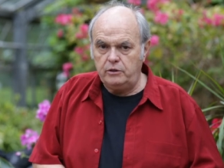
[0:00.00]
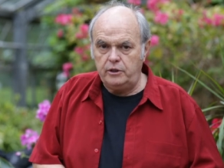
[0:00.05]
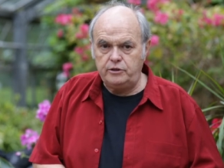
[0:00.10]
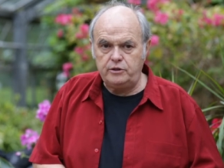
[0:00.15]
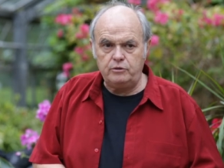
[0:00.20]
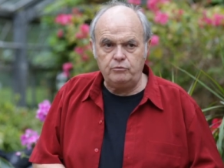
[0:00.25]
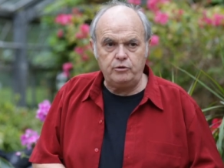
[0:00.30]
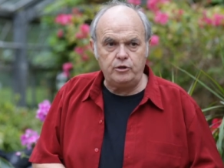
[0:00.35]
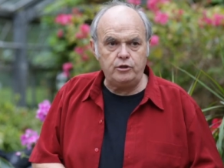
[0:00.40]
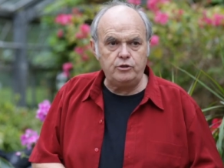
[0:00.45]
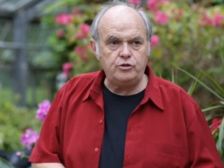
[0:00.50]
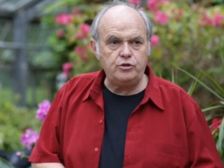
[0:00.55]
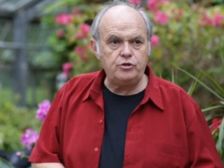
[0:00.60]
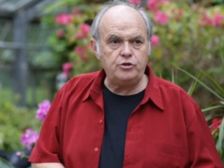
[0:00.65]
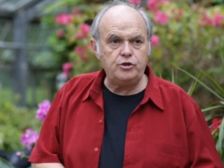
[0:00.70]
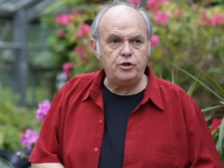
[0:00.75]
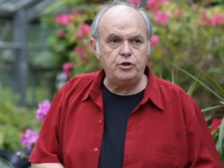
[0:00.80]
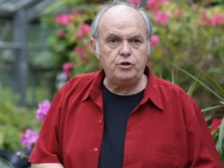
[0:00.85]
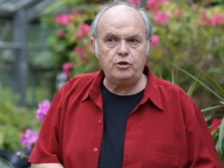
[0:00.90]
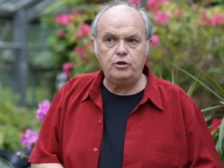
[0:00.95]
I said, well, she
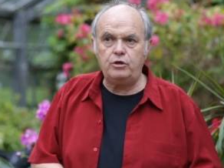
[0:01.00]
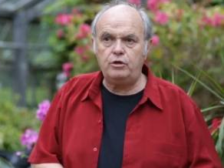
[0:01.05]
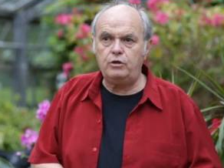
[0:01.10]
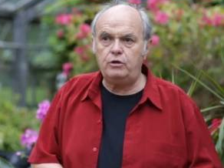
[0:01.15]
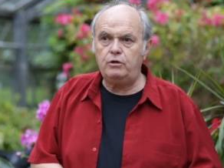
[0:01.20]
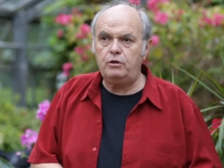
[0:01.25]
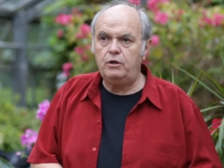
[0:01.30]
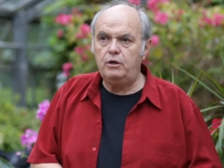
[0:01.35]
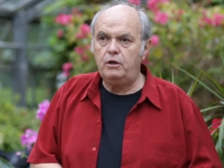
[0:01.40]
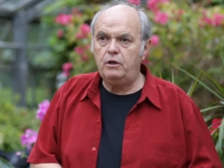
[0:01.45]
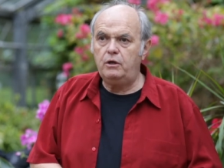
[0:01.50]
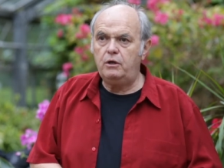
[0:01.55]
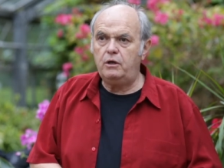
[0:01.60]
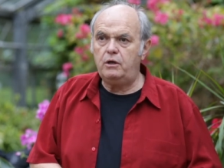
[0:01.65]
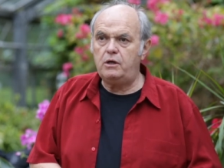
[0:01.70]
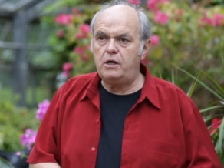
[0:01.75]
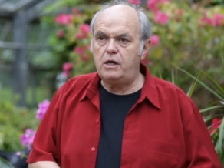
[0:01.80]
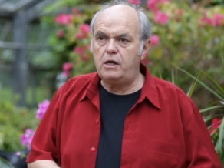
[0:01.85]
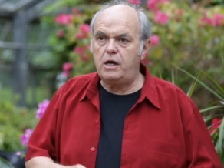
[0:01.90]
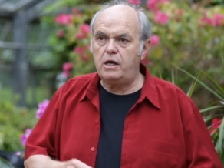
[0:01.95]
said, uh,
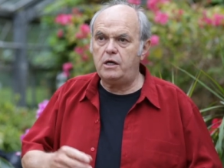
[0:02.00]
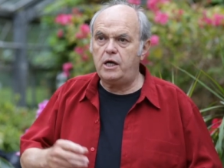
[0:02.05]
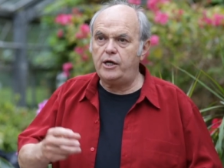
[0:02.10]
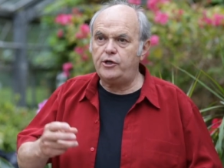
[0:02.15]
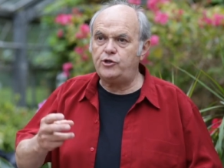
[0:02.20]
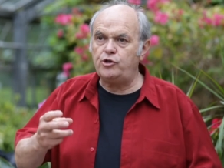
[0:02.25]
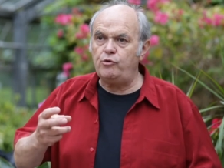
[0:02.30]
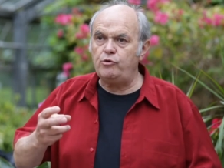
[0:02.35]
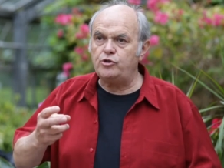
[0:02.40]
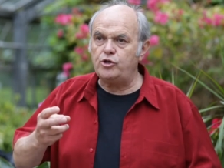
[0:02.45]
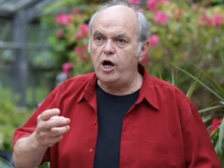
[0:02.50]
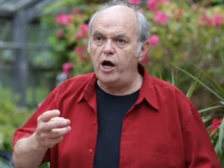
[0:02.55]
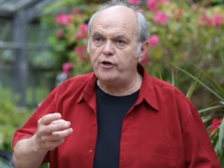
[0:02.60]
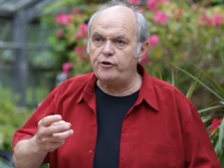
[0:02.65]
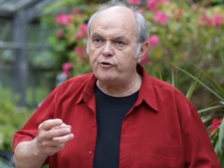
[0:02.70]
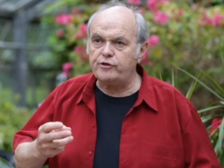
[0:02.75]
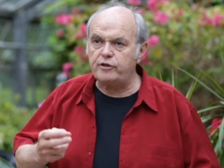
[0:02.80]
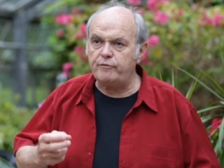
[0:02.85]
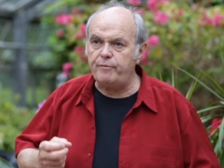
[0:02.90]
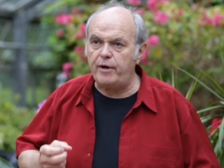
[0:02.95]
I got two
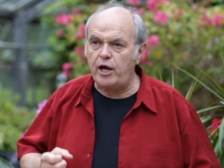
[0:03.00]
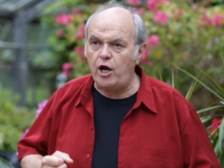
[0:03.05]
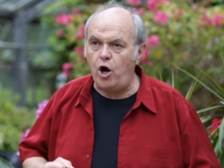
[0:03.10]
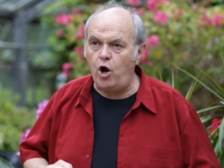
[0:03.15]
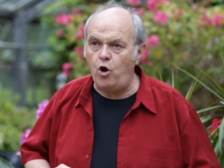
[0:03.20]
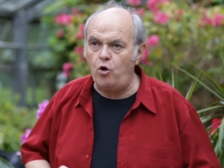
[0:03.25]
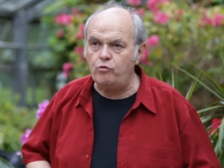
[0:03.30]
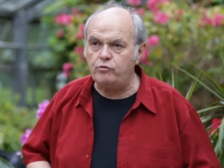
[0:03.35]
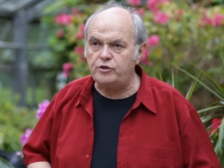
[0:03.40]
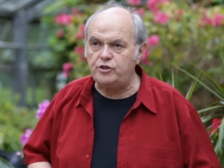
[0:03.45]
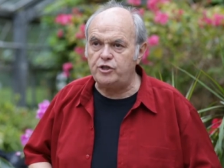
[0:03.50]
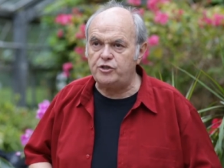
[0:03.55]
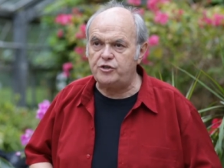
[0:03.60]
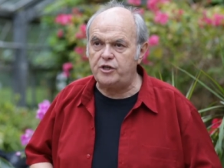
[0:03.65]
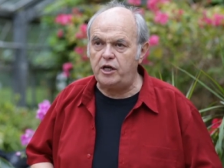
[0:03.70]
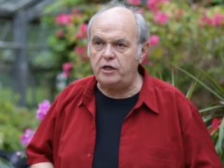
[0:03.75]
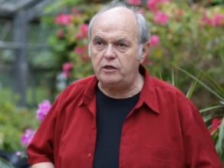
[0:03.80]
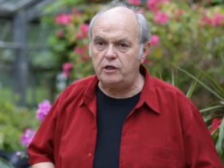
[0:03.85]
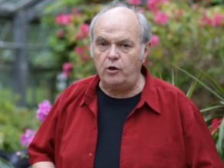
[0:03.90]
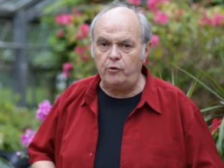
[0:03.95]
daughters of my own, she
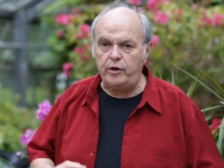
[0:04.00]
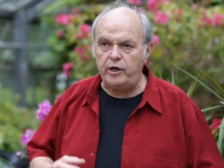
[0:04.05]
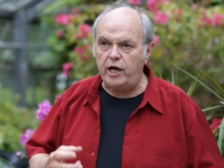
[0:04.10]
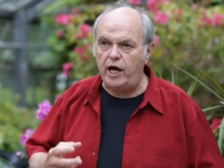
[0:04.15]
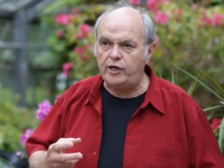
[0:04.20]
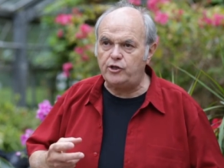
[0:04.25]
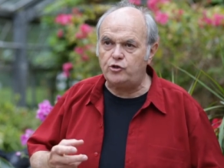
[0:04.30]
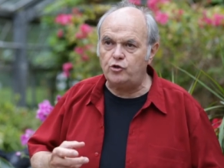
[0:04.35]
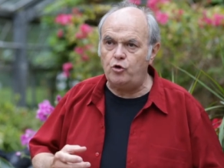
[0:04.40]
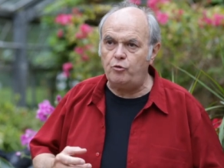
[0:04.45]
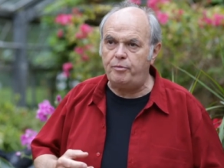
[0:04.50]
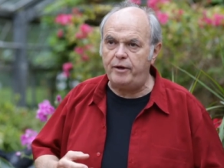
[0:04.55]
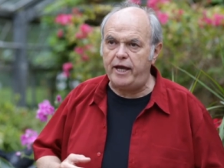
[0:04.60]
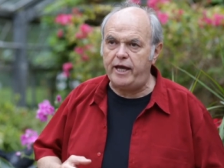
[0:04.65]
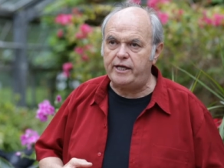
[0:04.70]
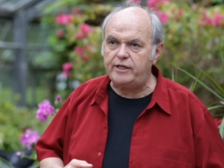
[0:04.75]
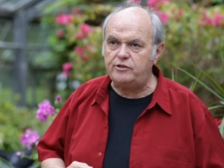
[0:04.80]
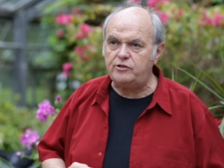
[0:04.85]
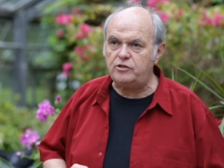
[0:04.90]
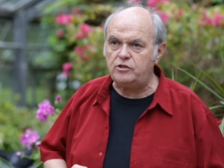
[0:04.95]
said. I only got two
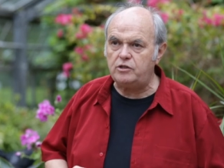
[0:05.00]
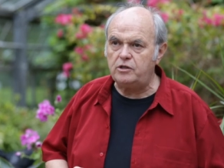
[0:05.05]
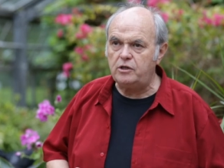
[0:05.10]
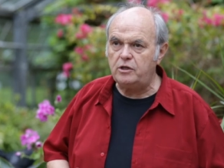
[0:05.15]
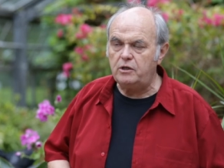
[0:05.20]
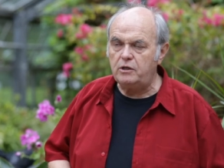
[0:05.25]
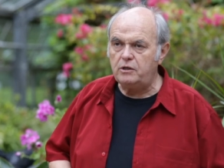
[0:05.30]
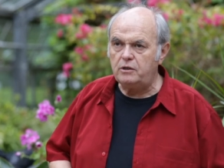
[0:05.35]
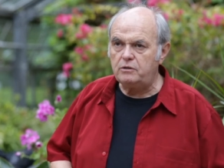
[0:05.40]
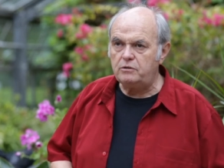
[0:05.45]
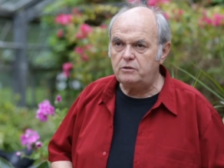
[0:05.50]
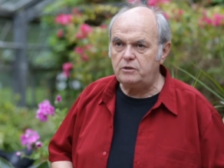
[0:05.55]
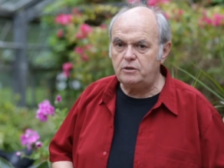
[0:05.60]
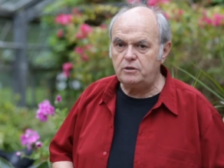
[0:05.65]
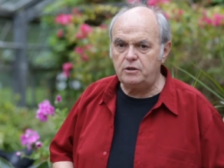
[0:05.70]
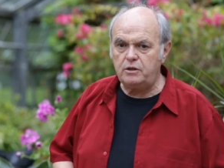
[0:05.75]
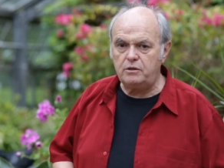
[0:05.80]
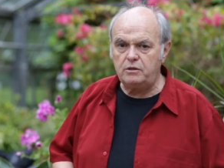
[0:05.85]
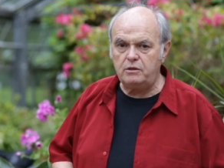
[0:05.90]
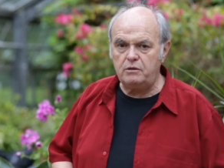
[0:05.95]
beds. She
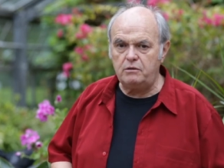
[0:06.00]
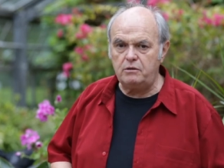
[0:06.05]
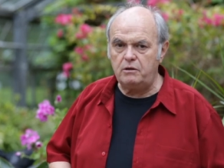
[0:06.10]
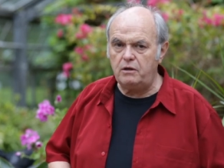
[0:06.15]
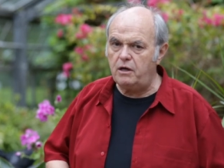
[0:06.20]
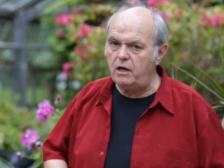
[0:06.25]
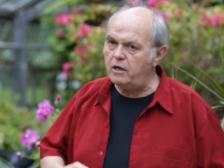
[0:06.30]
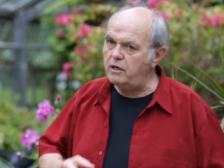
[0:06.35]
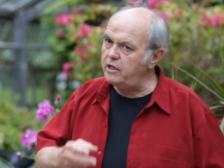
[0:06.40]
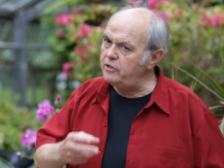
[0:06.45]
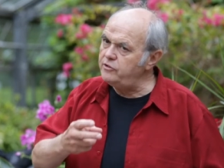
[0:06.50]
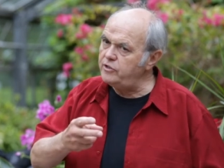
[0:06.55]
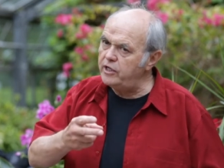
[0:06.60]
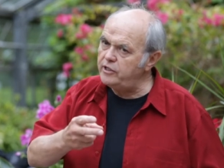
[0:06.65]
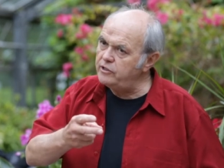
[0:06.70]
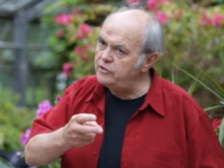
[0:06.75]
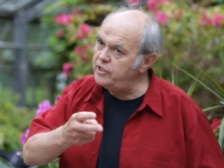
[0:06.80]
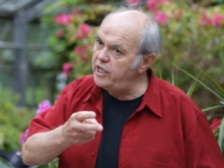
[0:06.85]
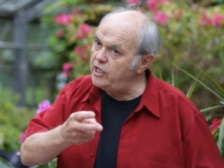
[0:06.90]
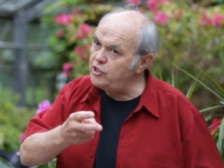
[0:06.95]
said, uh, I think
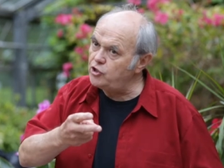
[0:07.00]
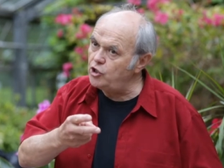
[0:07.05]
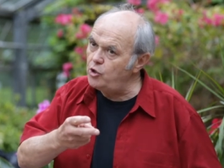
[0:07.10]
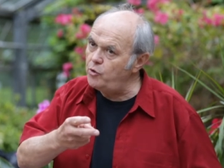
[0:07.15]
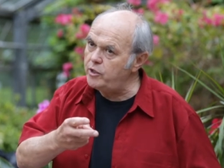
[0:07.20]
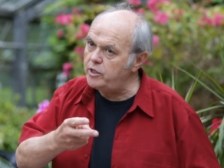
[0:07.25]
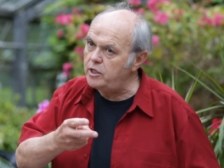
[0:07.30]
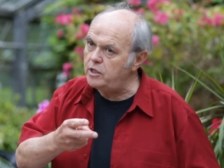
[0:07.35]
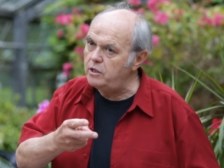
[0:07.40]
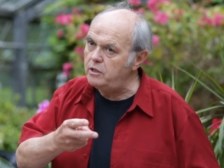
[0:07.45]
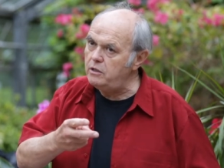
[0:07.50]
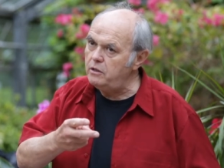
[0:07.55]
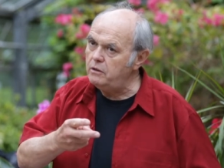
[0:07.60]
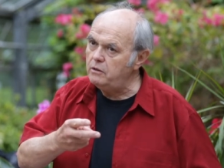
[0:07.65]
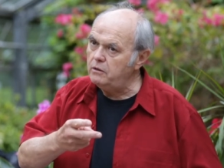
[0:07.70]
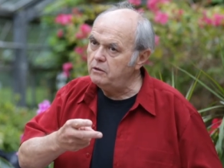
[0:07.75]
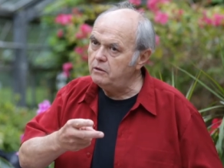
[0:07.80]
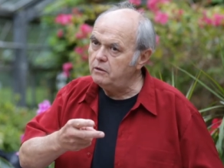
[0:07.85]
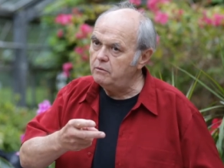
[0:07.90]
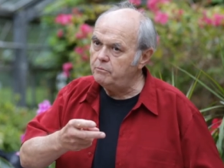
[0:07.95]
I can take two of you,
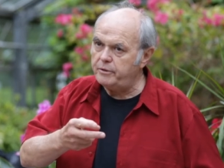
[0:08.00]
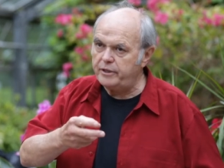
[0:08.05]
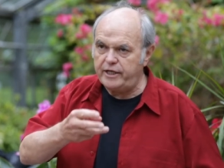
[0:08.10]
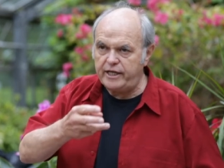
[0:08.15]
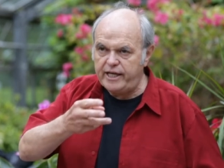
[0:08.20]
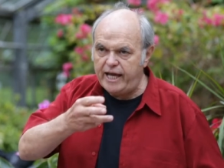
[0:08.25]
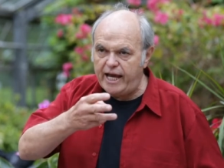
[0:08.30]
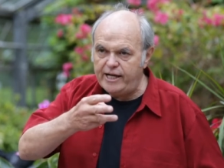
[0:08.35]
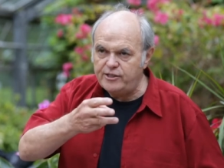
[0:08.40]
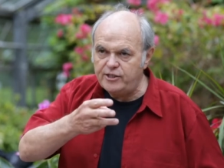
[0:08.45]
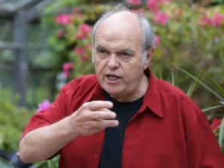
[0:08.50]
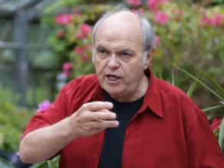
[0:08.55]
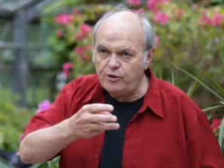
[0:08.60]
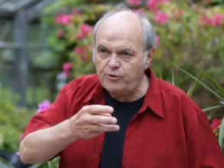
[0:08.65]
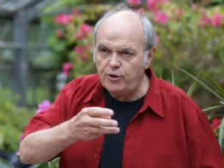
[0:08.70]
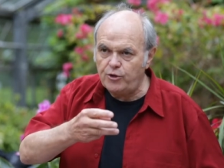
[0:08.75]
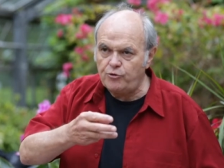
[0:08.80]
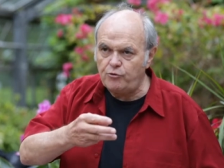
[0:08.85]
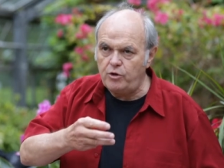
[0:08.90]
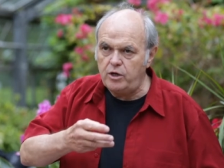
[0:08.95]
but I can't
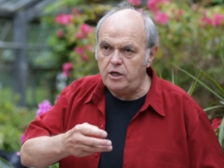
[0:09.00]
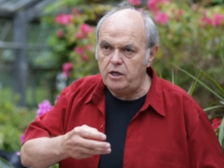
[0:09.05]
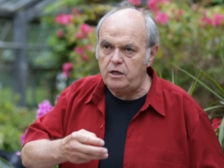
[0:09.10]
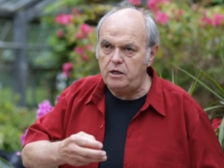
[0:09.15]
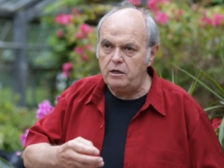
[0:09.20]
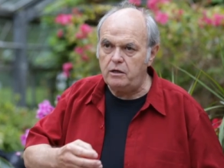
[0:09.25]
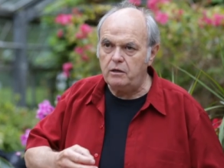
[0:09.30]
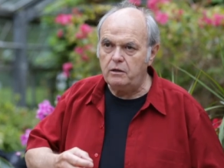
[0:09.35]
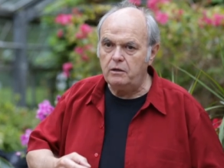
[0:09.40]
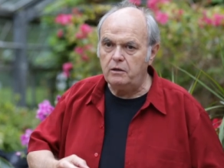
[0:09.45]
take the three.